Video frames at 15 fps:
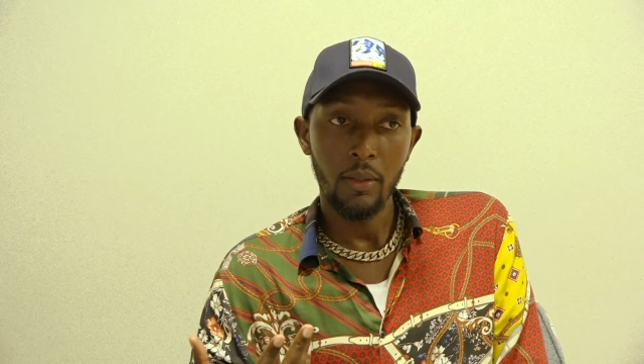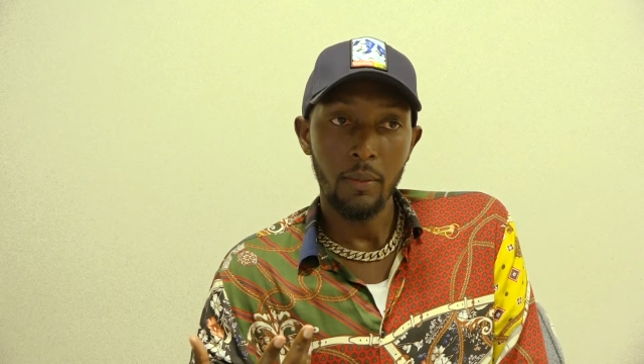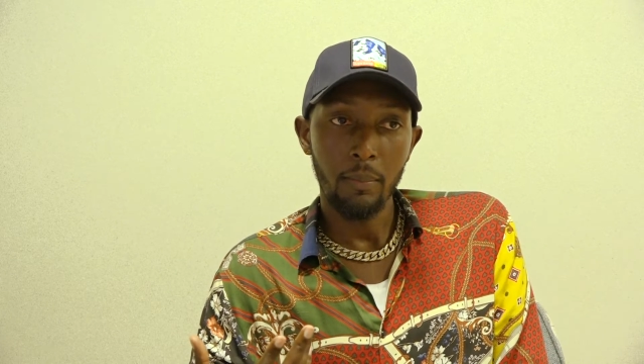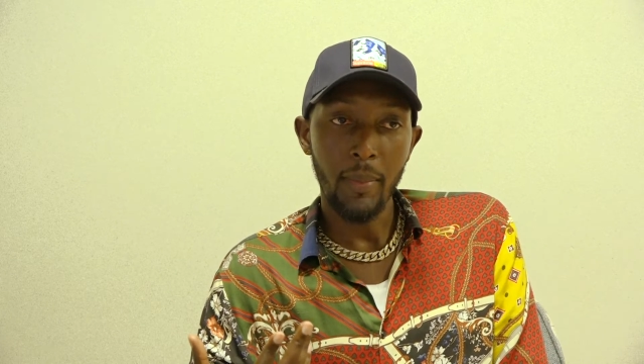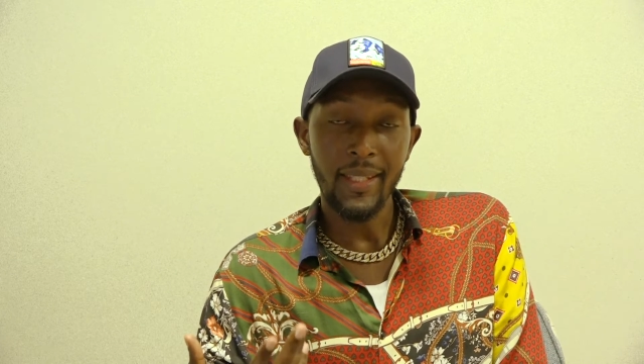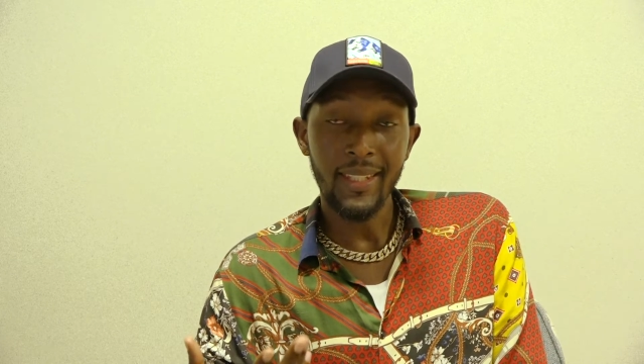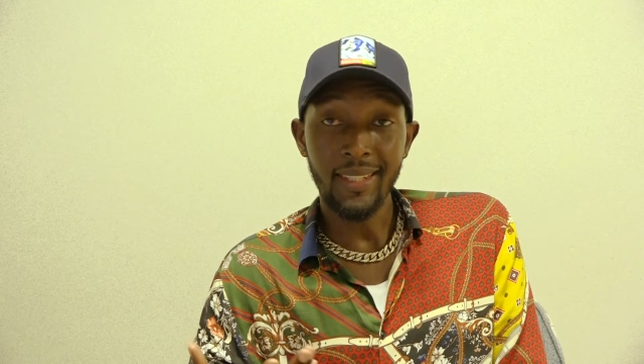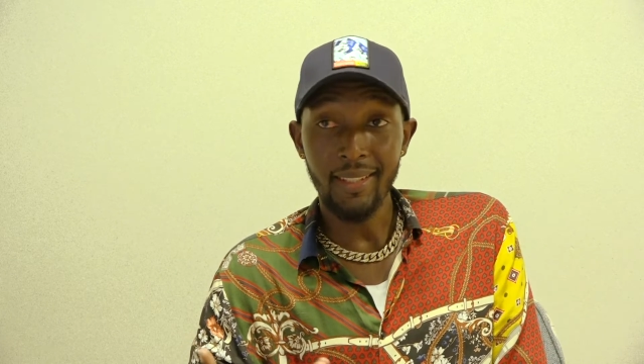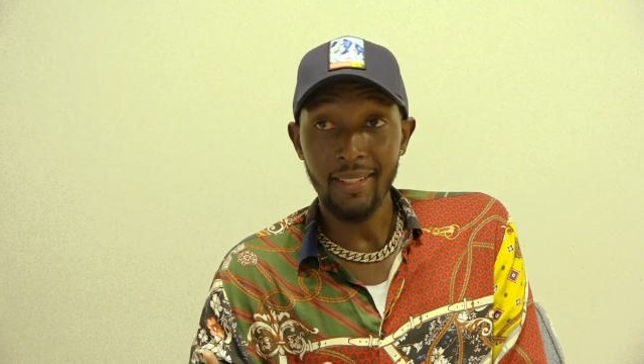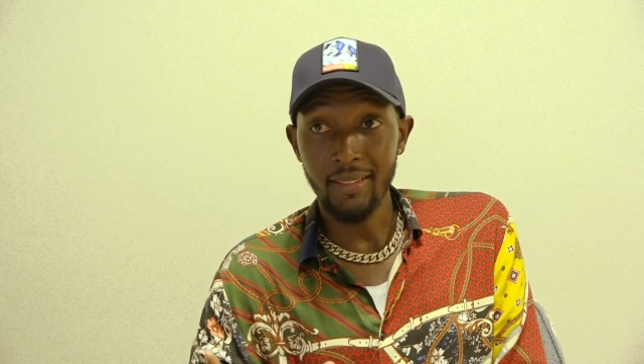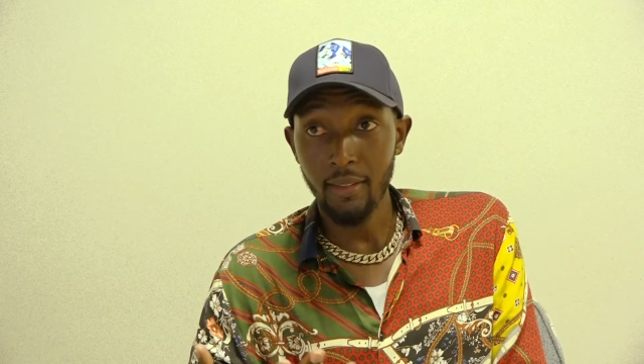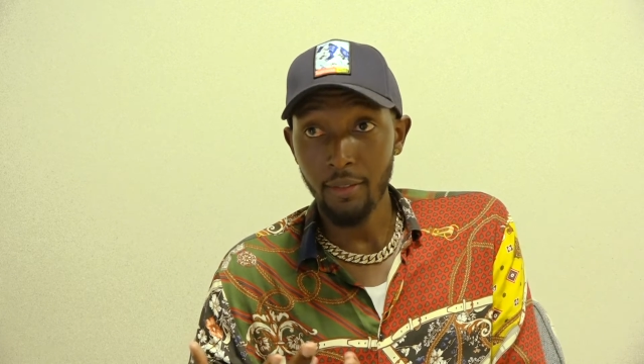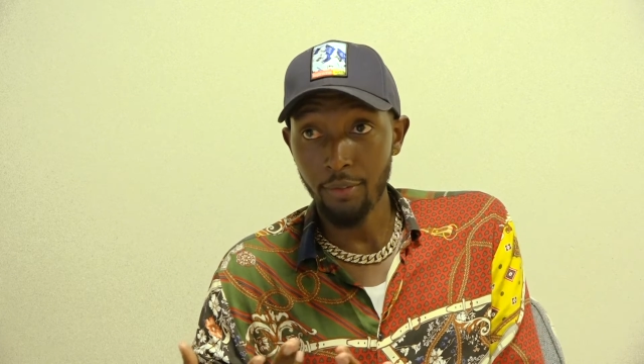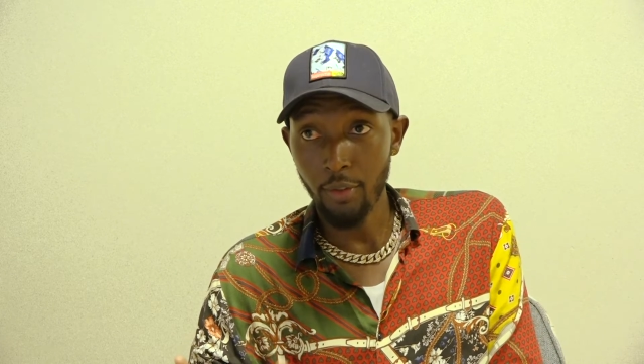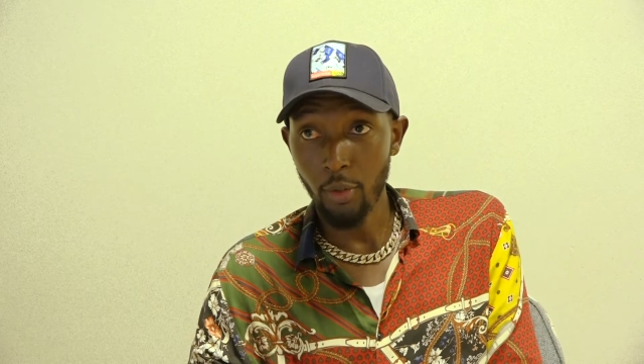making it
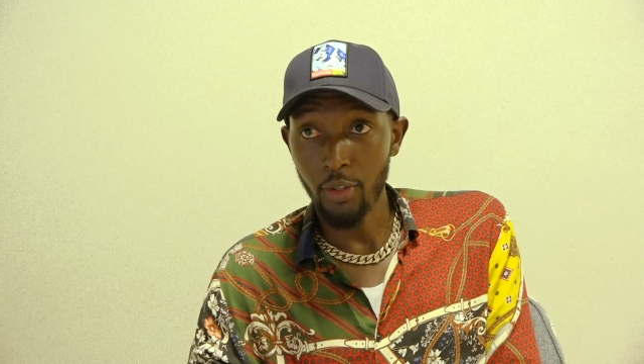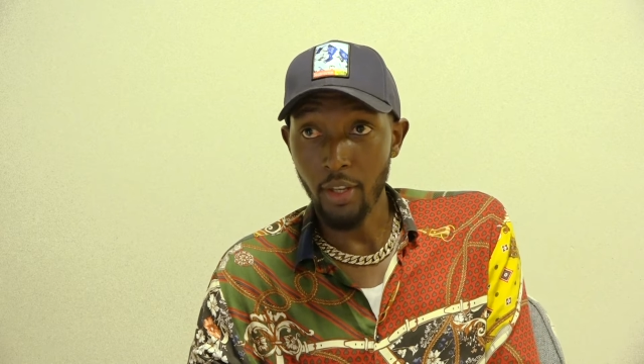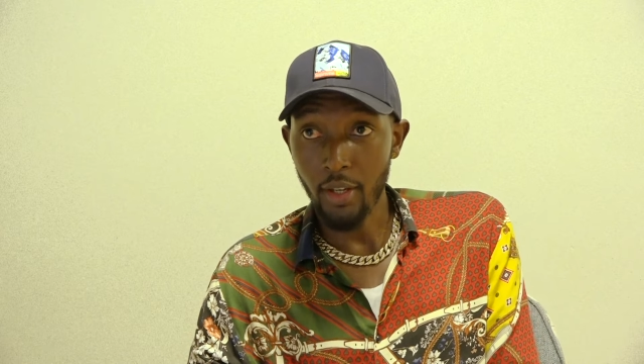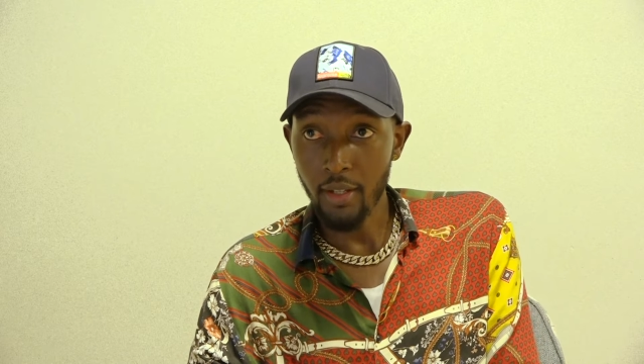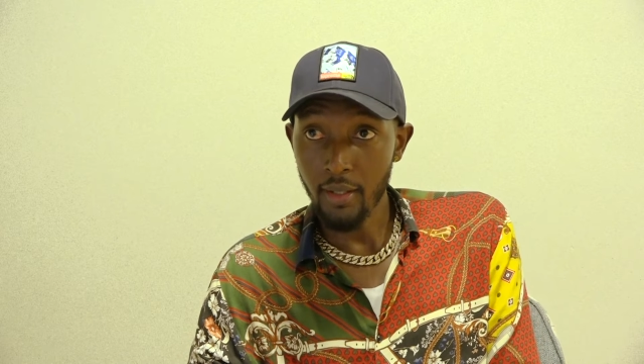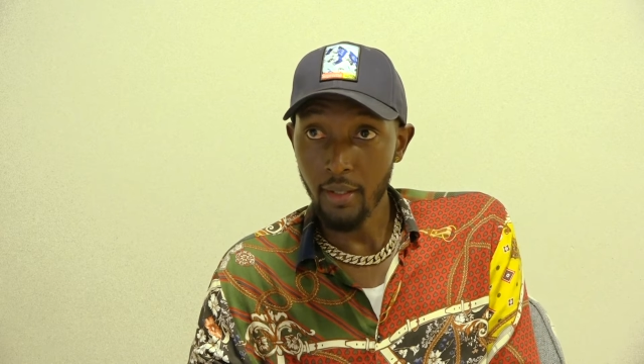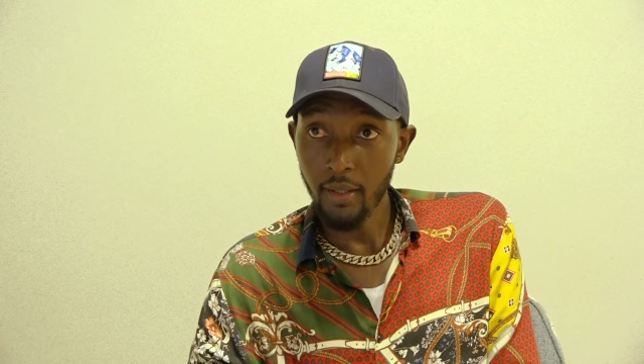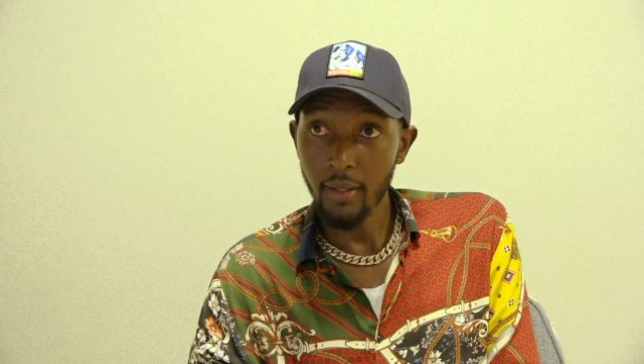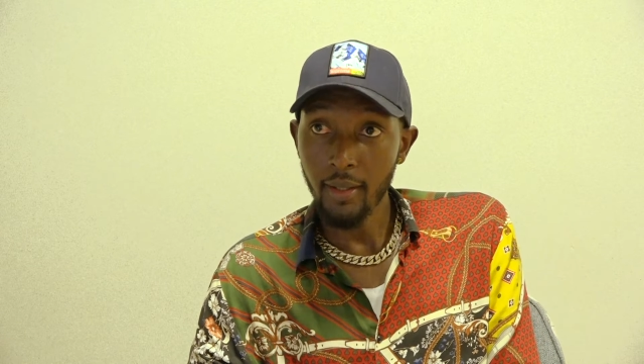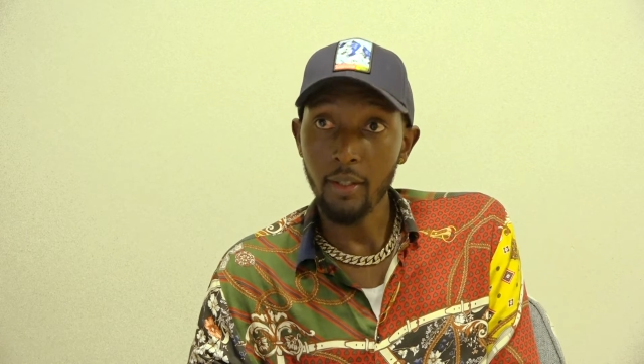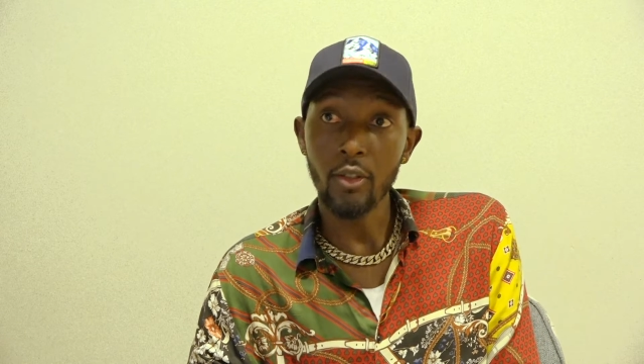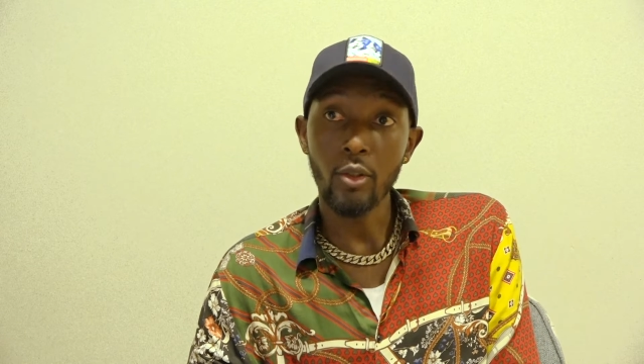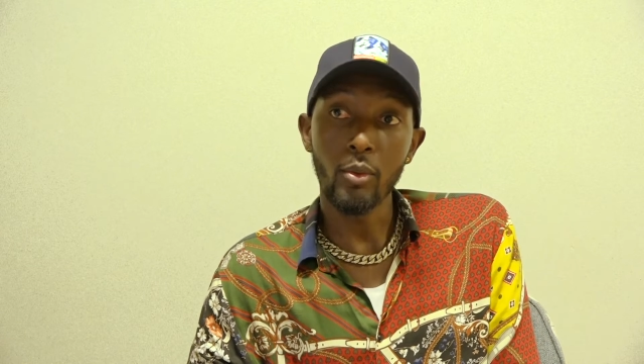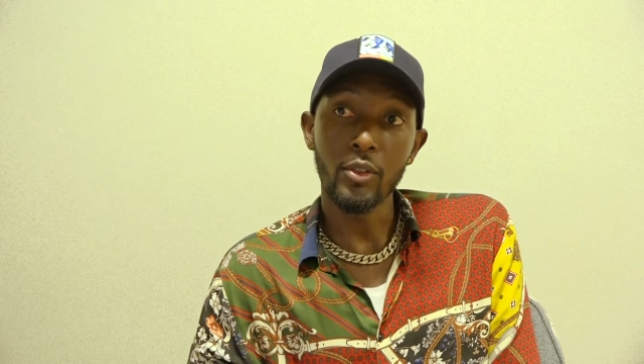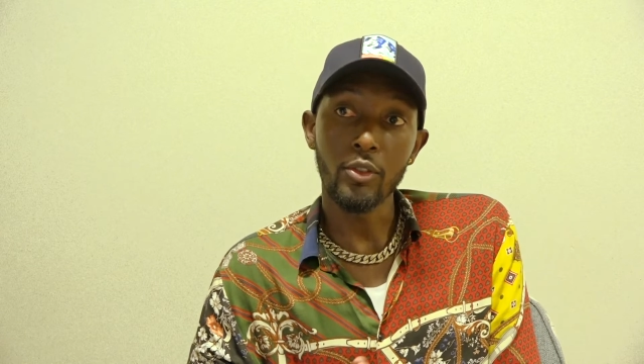if you're young
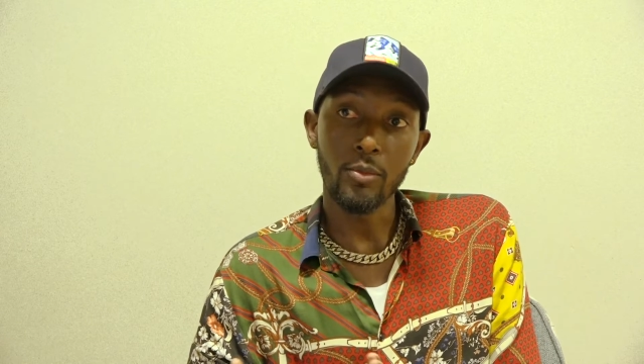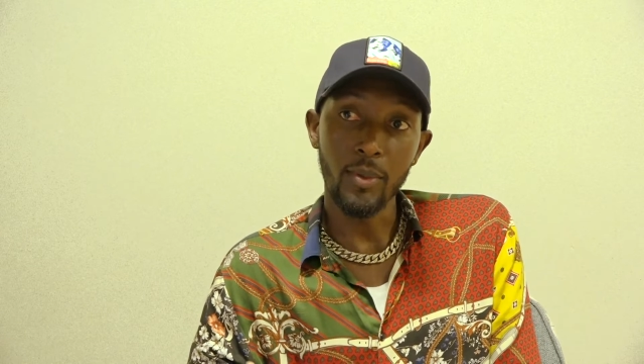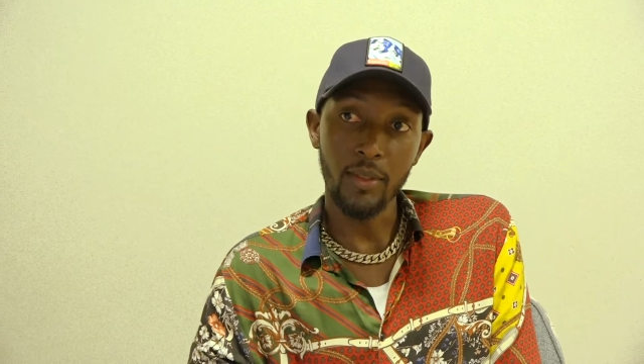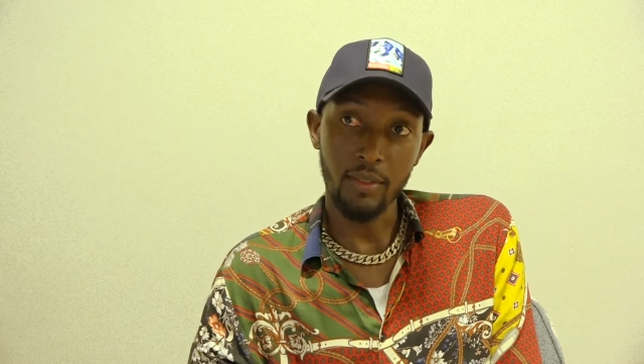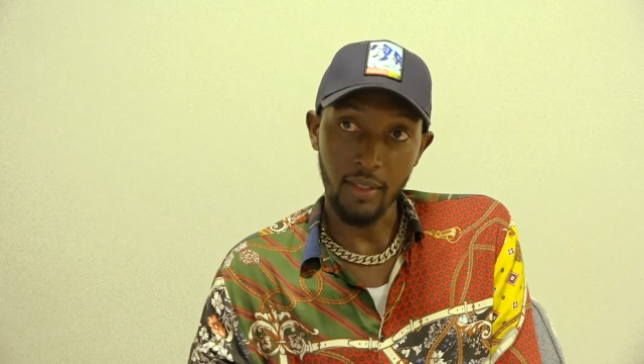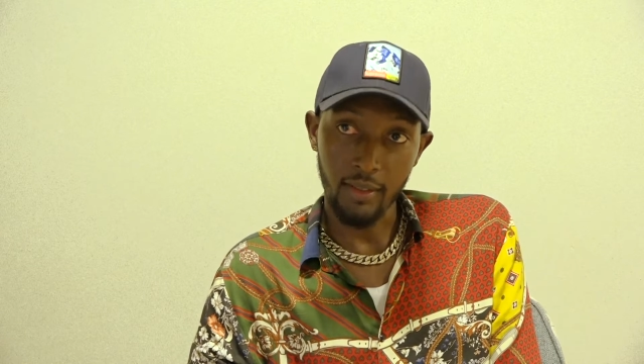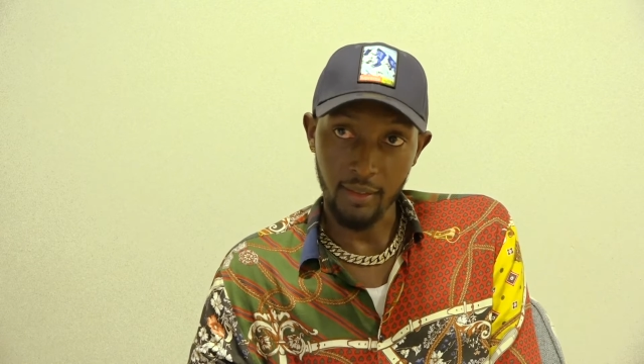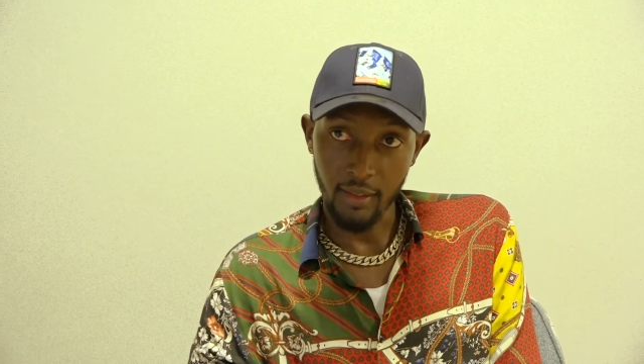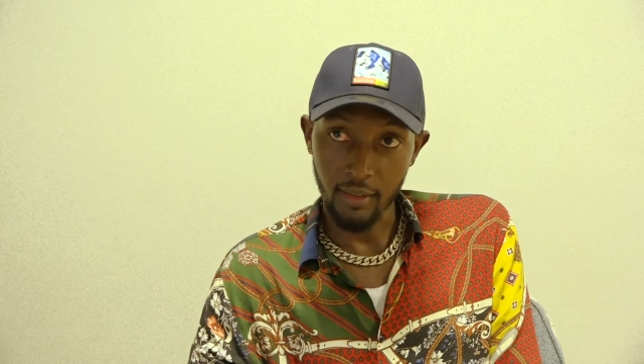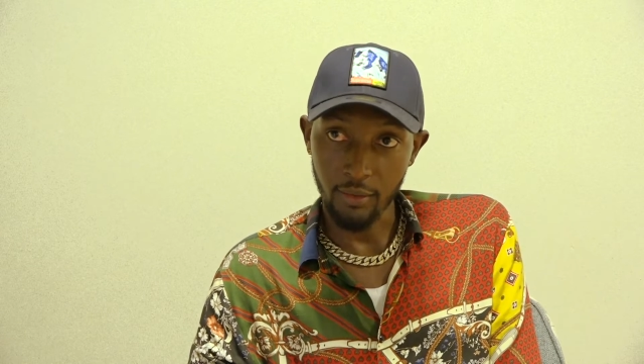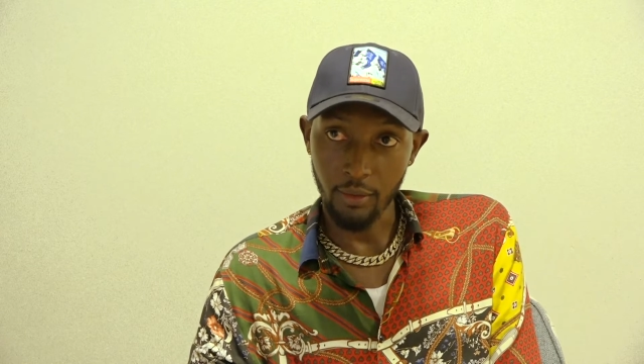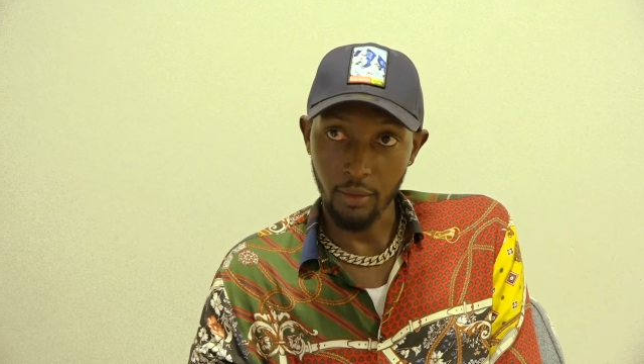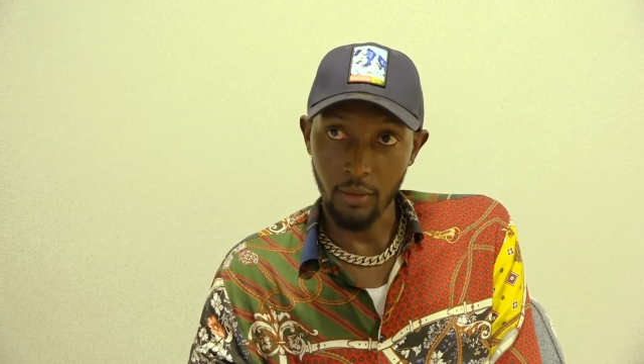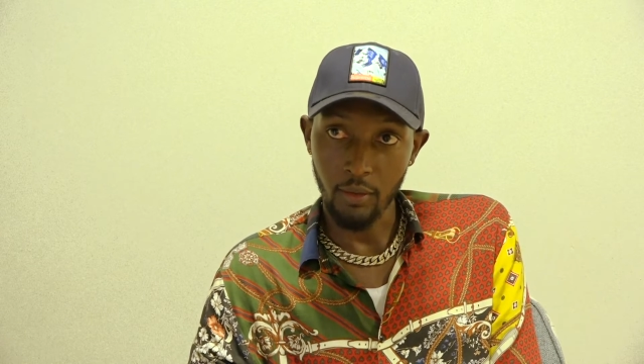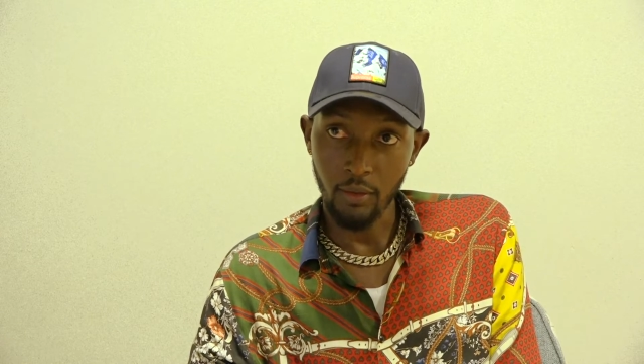and you want to be
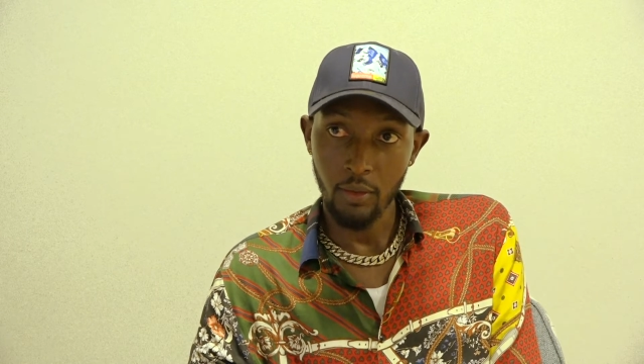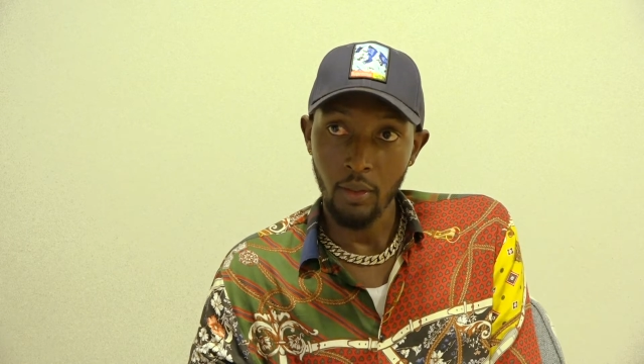successful.